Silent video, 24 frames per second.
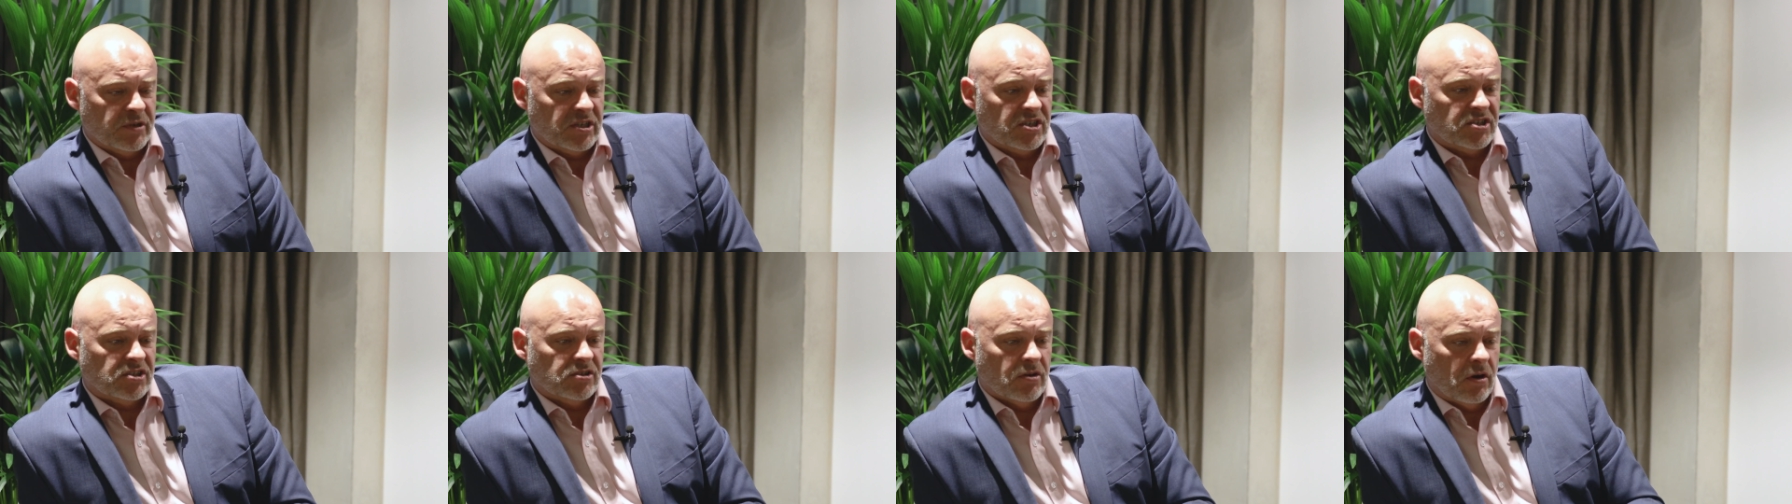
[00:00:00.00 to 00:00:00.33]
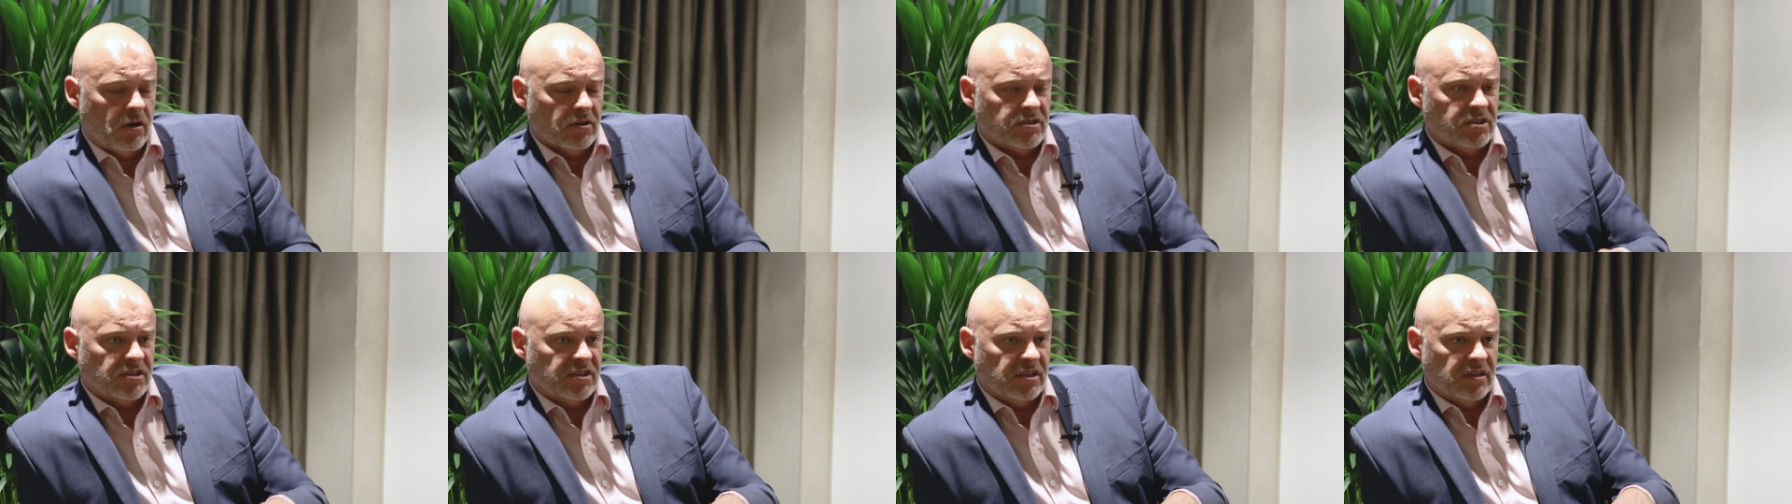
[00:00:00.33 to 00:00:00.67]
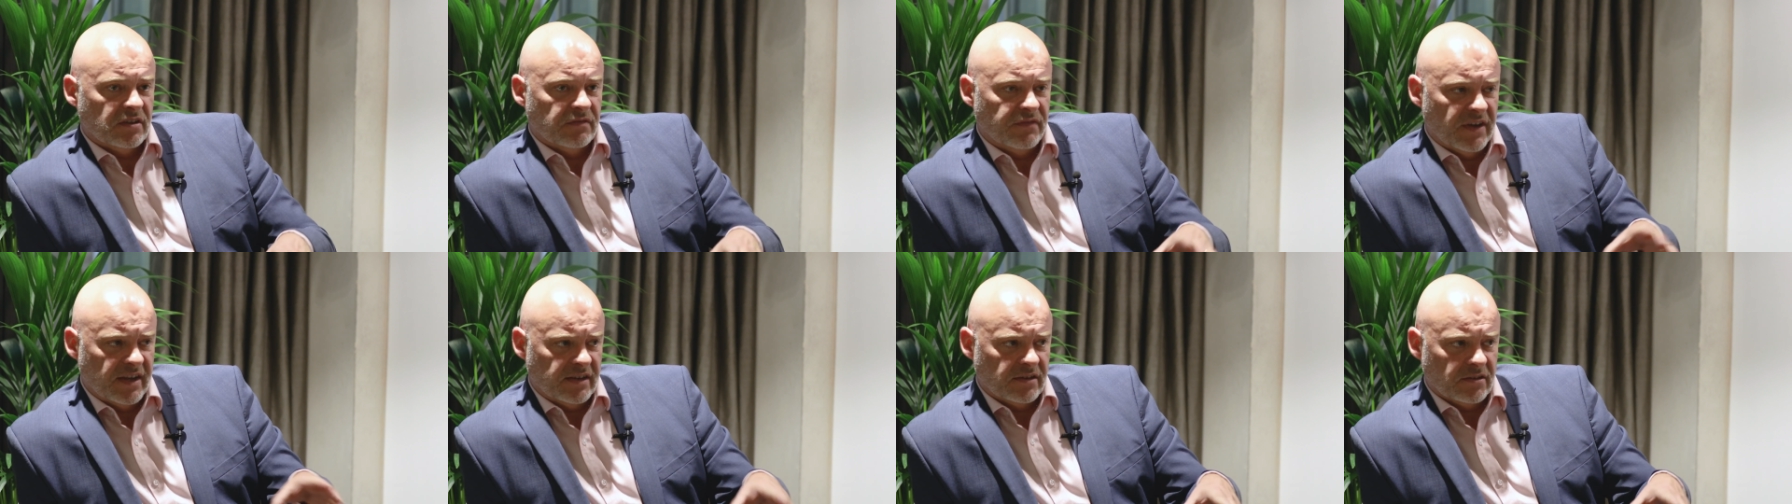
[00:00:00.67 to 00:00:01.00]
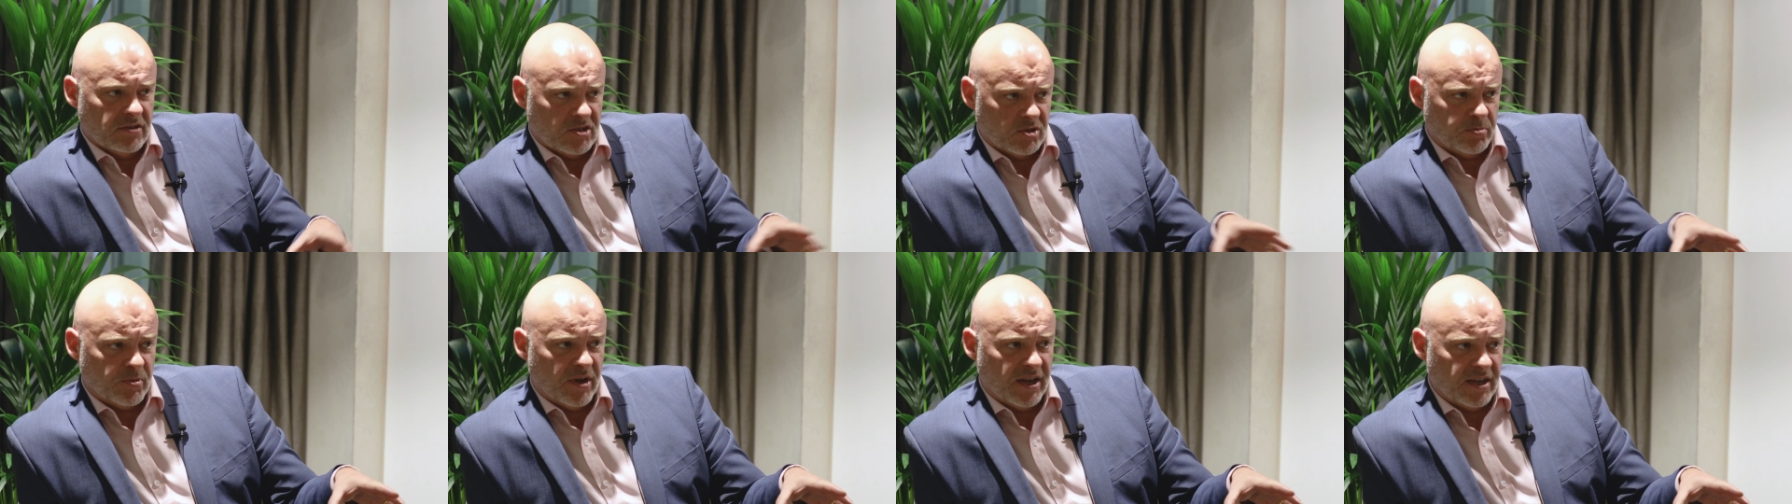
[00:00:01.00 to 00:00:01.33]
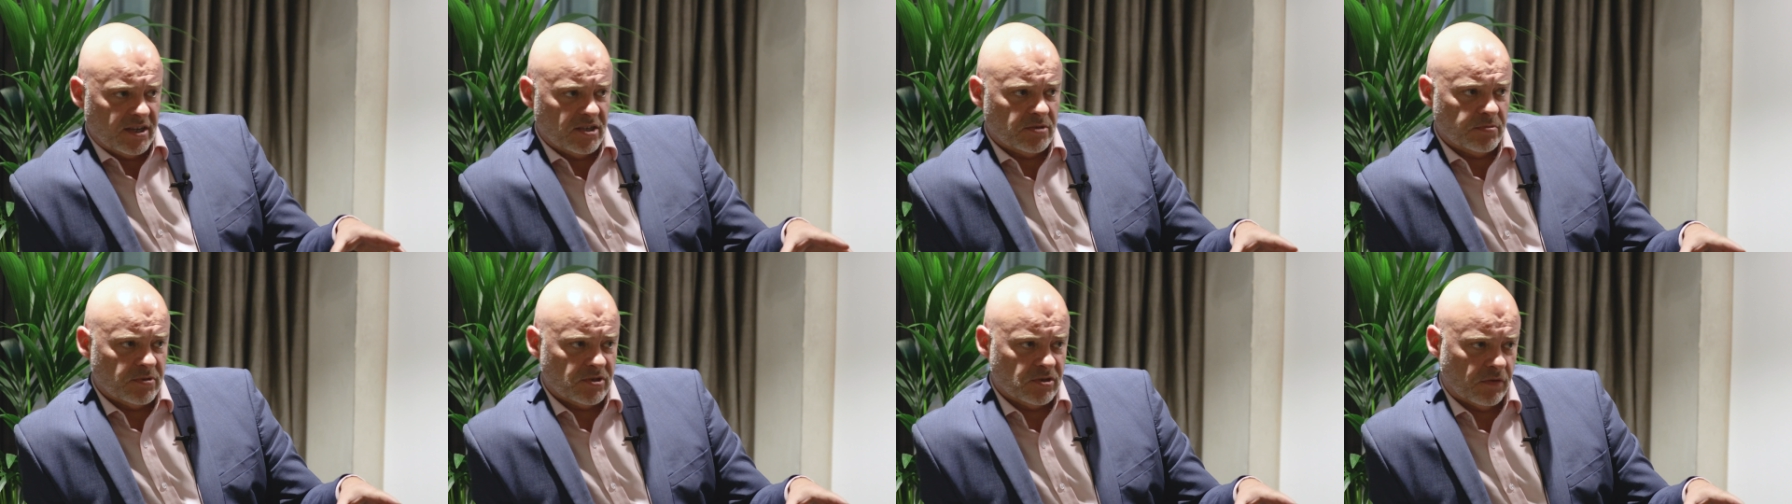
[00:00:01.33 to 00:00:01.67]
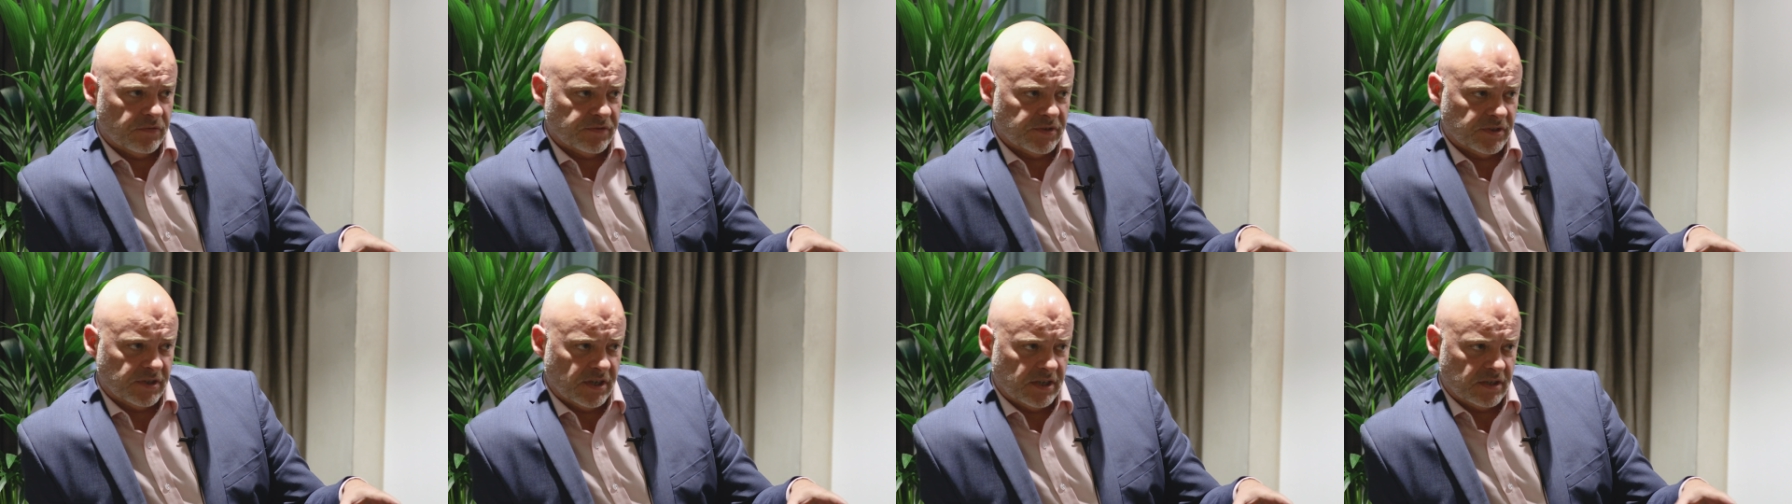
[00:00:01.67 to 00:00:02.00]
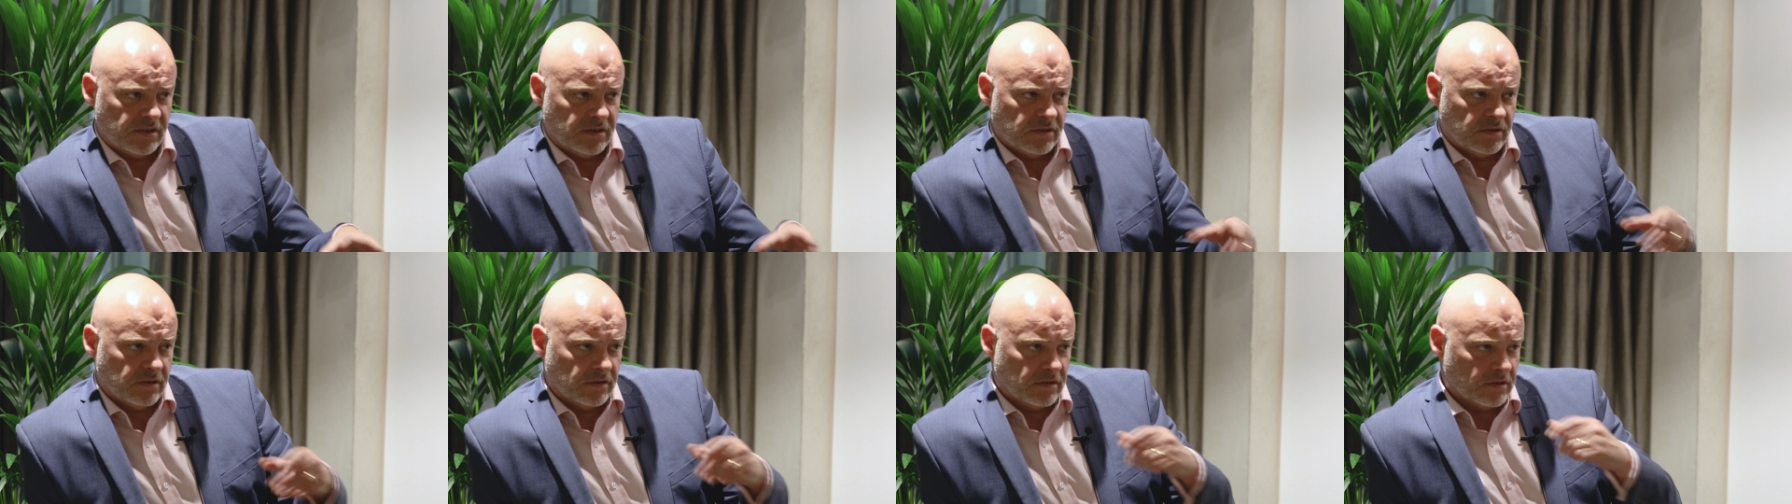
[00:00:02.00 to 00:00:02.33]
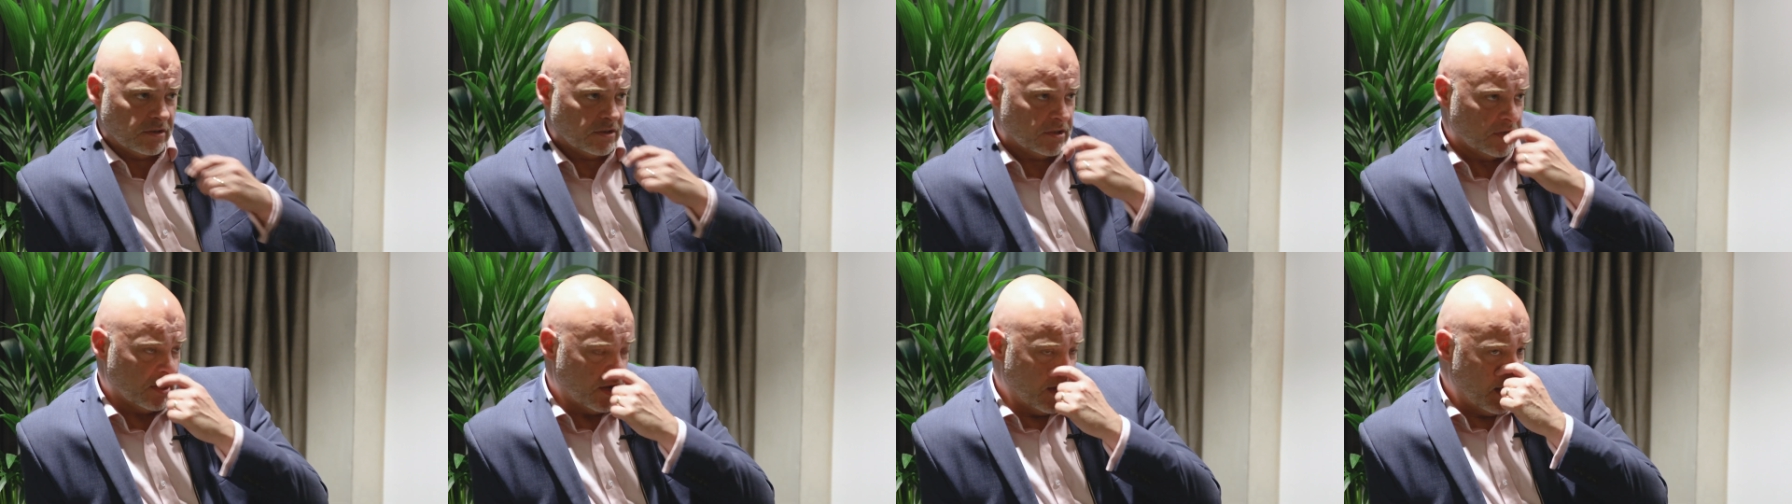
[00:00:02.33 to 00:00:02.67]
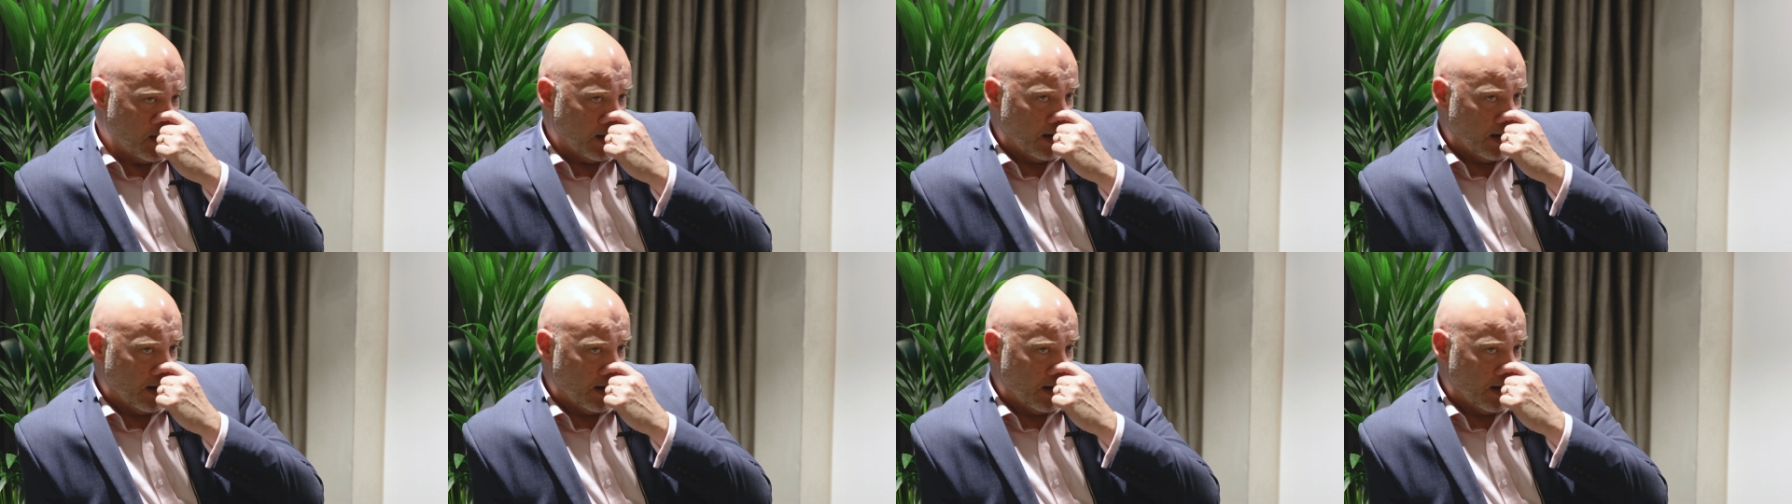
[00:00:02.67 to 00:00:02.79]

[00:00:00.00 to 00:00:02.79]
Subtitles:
which started in the vendor space, which often it does,